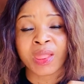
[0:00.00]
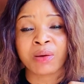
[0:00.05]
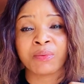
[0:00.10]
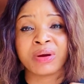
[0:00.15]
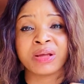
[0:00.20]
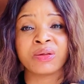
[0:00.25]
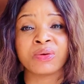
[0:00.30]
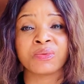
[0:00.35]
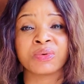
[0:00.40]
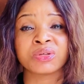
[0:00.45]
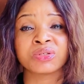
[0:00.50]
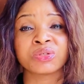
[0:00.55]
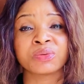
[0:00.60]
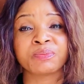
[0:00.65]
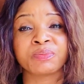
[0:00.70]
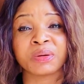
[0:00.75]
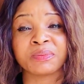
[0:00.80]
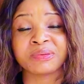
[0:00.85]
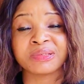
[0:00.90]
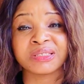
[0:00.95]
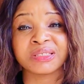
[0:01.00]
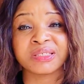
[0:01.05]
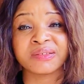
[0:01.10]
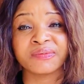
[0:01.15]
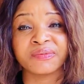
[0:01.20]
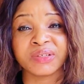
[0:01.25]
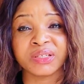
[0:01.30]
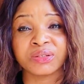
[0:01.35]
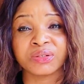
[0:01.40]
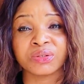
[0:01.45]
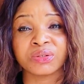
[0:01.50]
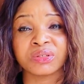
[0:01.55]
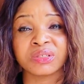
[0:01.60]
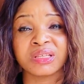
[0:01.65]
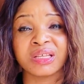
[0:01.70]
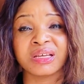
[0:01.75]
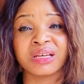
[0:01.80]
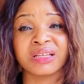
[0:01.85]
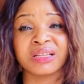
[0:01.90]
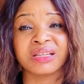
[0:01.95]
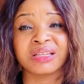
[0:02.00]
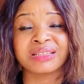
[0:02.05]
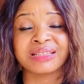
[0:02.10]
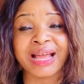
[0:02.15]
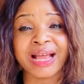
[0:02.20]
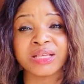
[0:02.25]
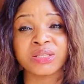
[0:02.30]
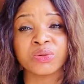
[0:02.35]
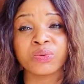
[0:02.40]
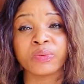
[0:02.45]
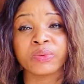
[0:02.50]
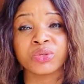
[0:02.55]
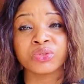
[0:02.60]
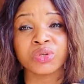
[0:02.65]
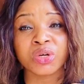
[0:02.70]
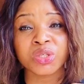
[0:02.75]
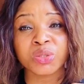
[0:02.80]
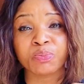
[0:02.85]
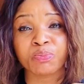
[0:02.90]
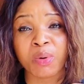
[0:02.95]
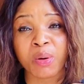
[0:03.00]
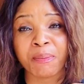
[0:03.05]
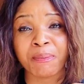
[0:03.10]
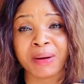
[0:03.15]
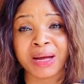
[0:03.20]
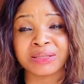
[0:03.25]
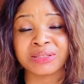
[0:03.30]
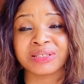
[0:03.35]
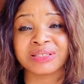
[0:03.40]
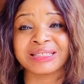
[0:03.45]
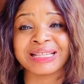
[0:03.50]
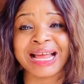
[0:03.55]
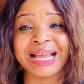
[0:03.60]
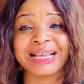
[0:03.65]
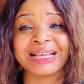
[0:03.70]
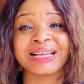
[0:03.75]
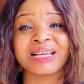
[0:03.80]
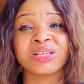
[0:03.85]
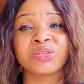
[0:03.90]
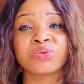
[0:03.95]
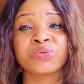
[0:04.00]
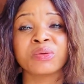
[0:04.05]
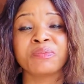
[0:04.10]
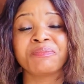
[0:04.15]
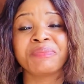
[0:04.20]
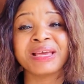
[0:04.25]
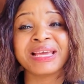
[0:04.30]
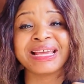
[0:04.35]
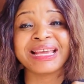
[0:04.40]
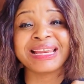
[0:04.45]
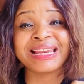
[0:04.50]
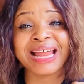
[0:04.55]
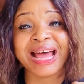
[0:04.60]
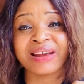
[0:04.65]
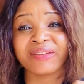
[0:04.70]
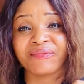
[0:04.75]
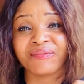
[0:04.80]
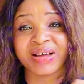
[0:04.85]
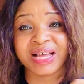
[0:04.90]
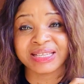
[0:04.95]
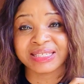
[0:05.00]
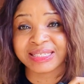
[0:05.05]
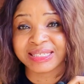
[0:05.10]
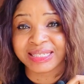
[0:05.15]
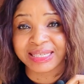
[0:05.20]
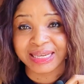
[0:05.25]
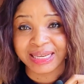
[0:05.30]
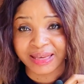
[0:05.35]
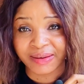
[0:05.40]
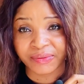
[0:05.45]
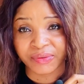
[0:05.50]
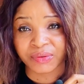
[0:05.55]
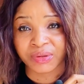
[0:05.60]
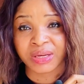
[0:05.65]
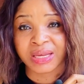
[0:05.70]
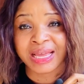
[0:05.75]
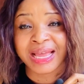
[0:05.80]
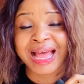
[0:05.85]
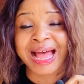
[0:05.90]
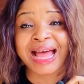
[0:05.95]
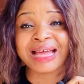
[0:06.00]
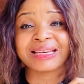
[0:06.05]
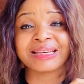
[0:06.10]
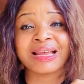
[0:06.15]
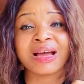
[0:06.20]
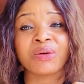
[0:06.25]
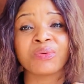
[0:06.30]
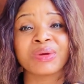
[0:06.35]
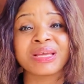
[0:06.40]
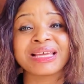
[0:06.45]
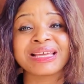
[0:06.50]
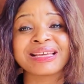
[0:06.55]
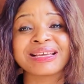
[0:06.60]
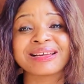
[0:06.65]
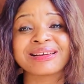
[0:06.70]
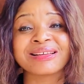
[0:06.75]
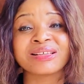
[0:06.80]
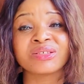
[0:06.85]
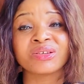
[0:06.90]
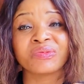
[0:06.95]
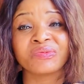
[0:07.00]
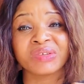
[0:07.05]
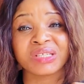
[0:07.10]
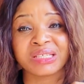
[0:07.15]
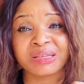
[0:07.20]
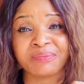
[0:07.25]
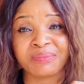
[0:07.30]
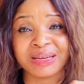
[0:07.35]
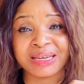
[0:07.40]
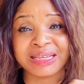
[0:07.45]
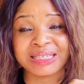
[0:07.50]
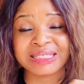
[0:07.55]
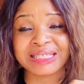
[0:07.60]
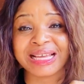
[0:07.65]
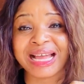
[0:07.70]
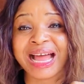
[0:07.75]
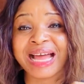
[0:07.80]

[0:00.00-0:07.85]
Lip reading: when you want to publish the video, the title will just pop out, like it will be in advanced level, and that will increase your visibility.